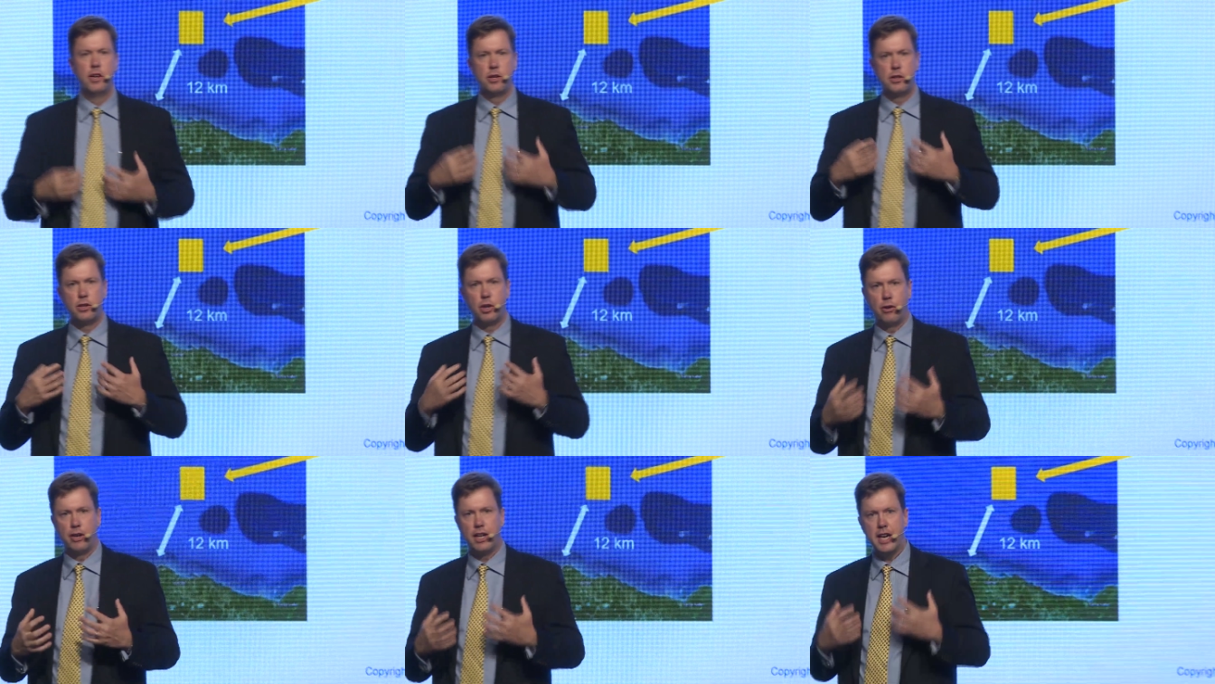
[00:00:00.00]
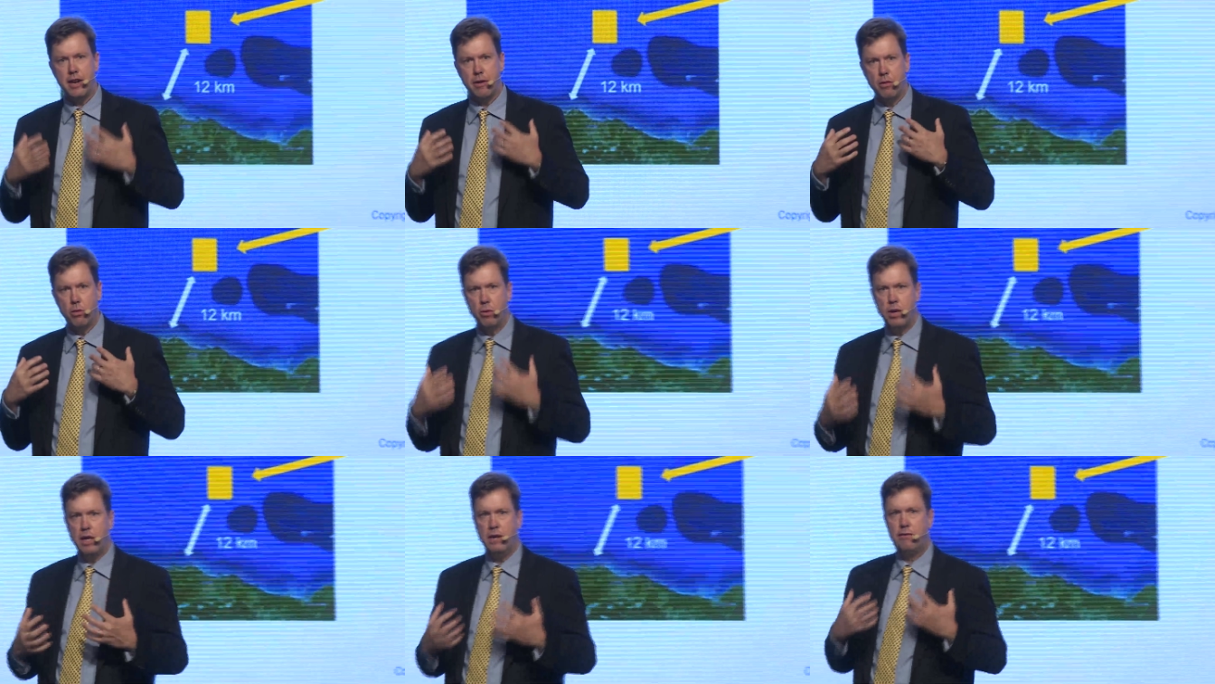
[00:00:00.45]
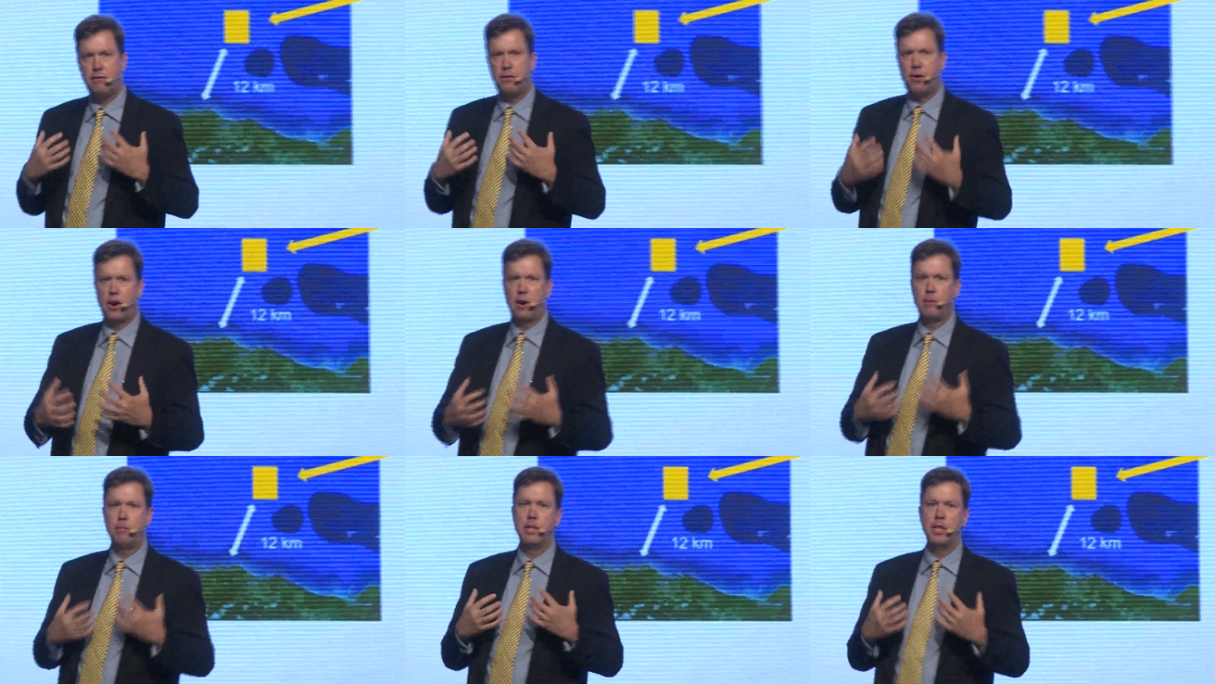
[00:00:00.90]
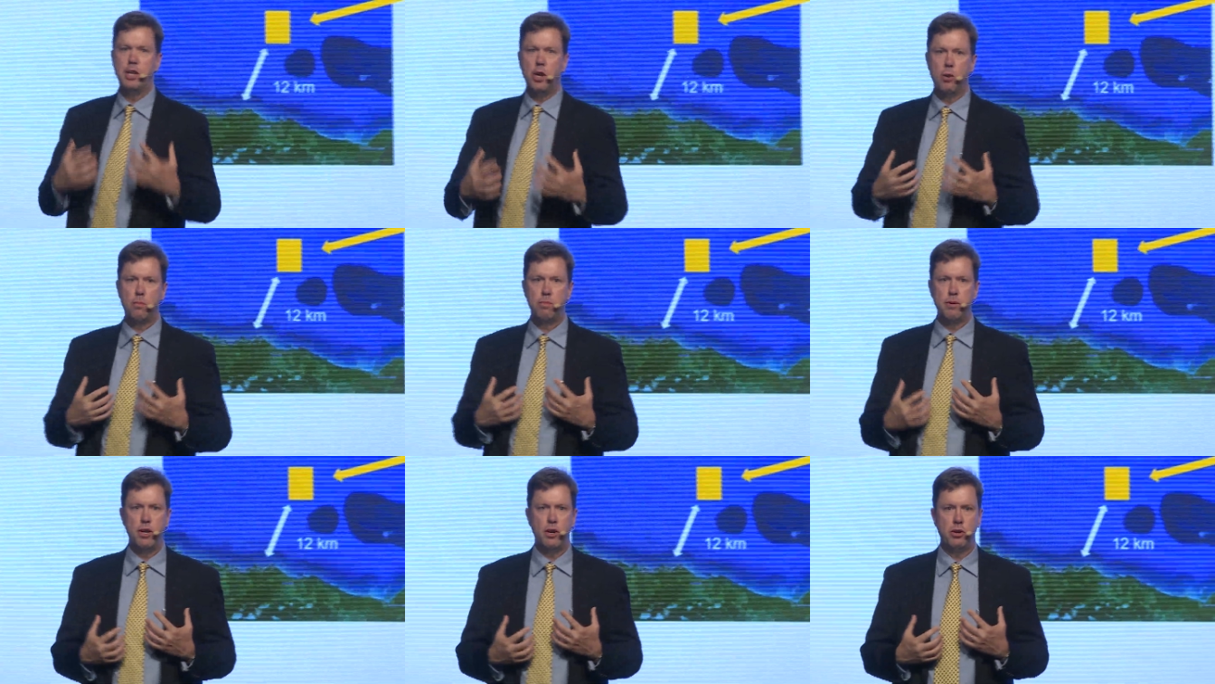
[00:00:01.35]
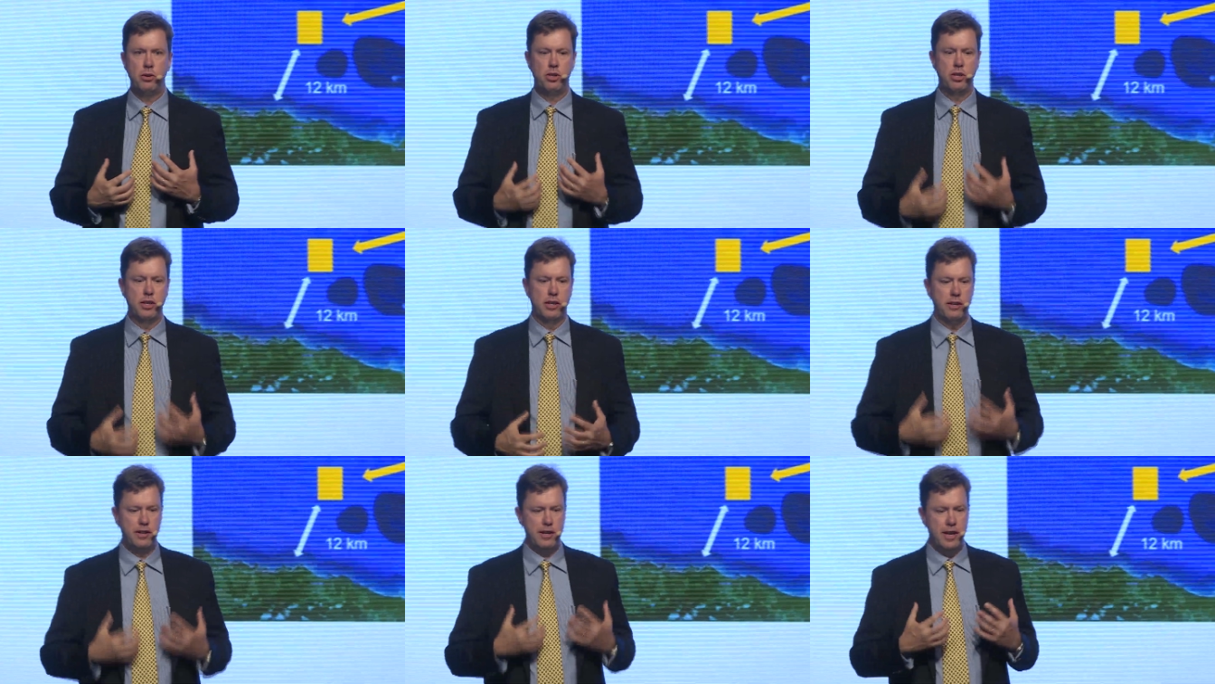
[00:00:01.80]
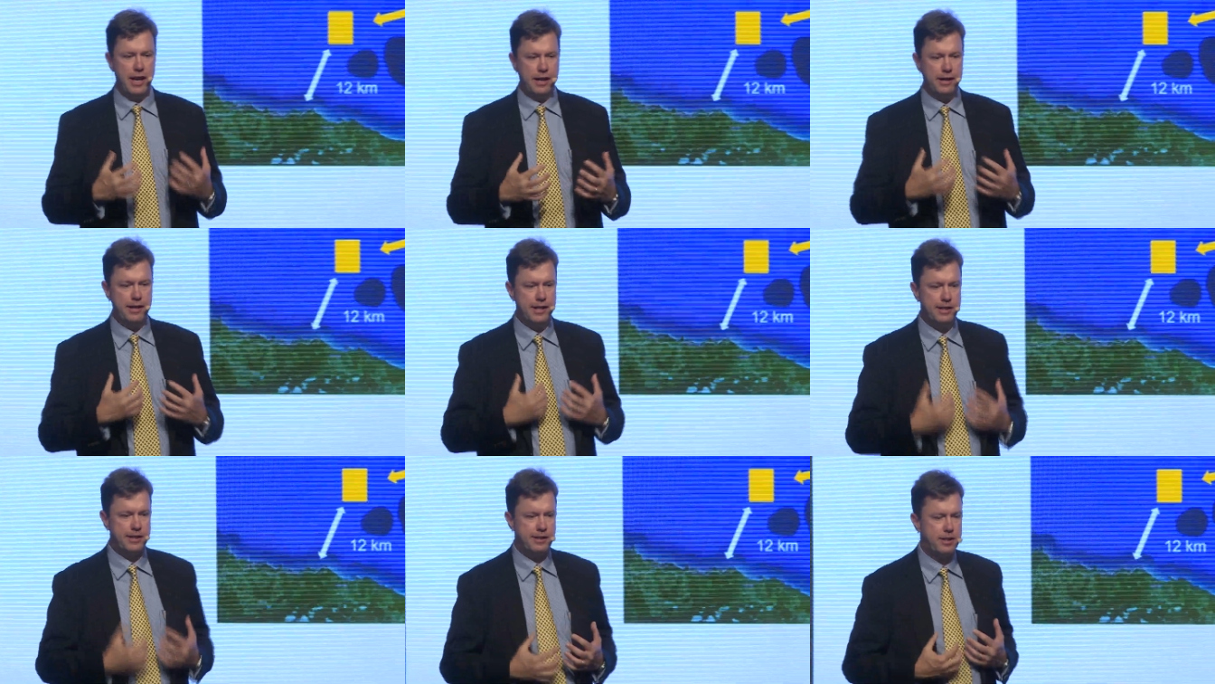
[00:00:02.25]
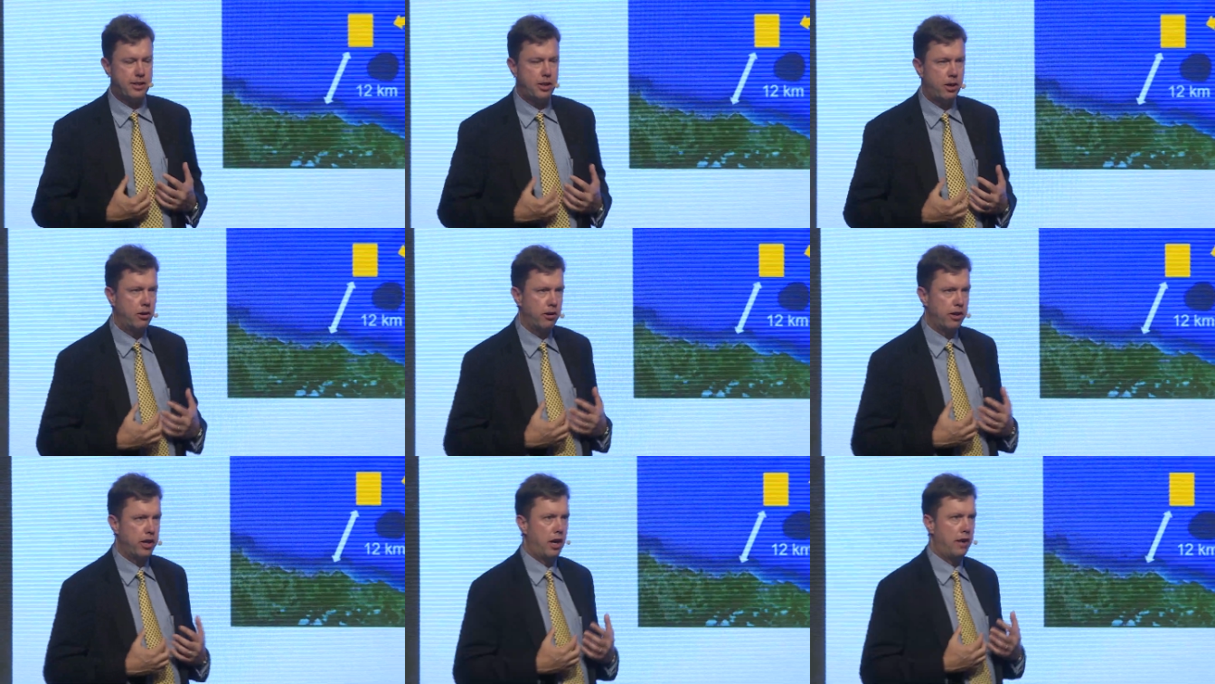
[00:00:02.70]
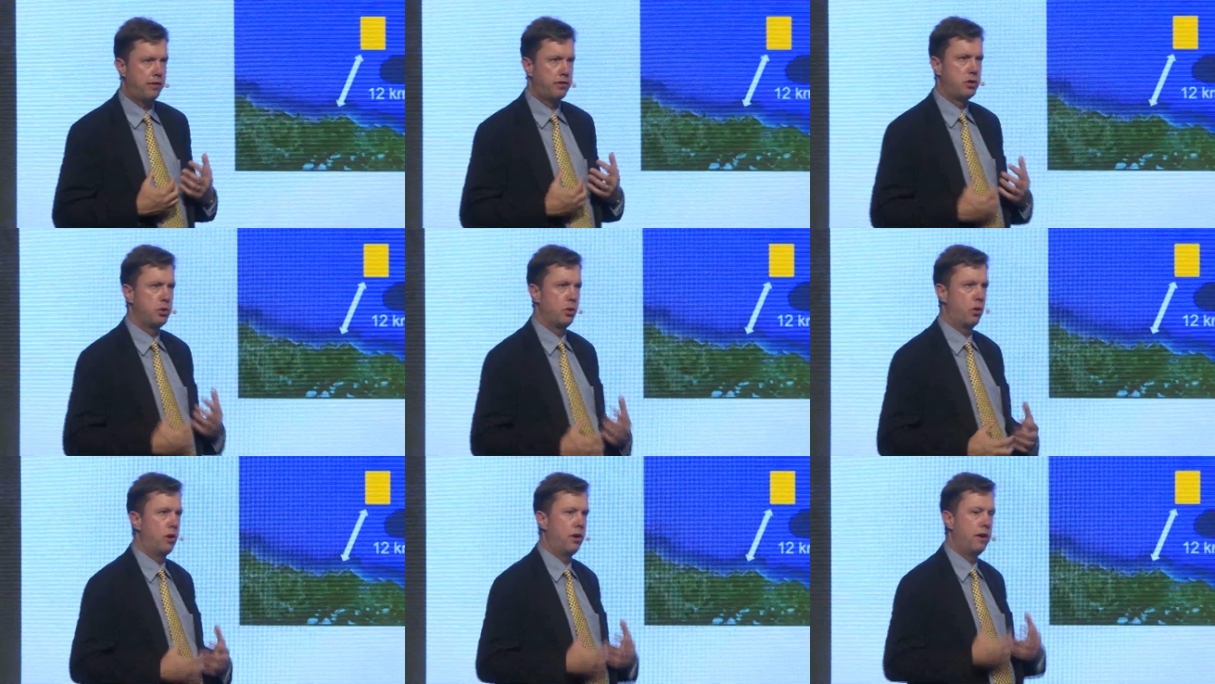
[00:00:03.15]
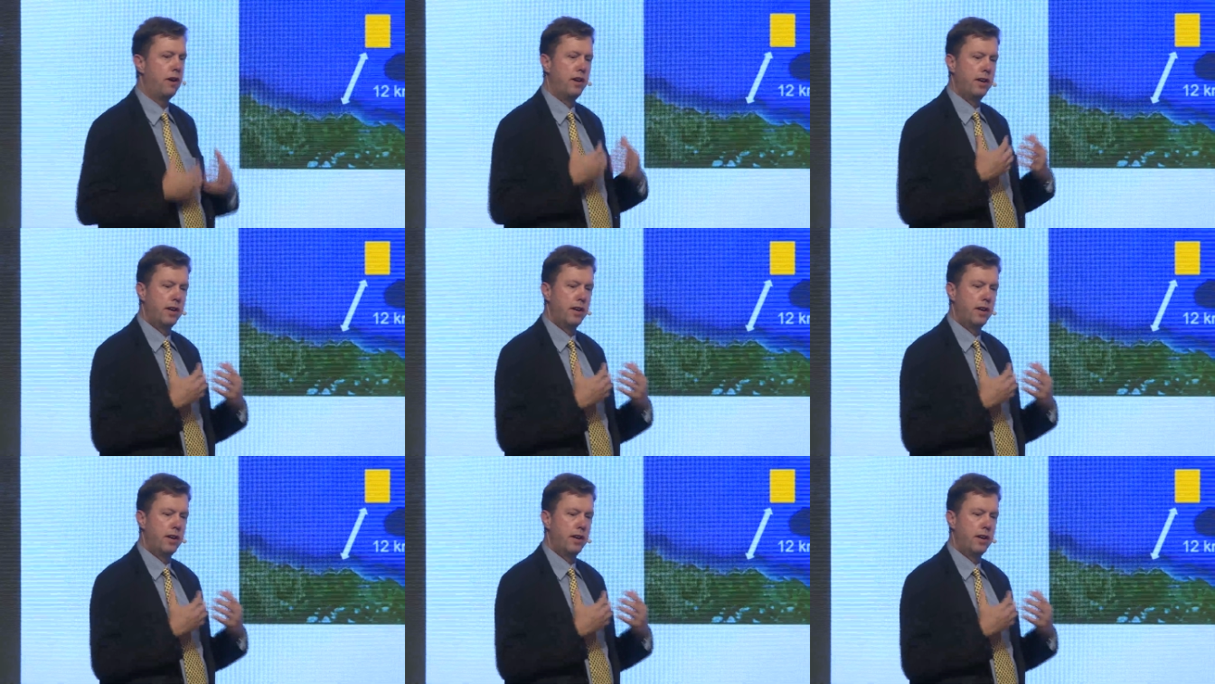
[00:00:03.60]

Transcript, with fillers: So again, we farm in the open ocean, not necessarily offshore.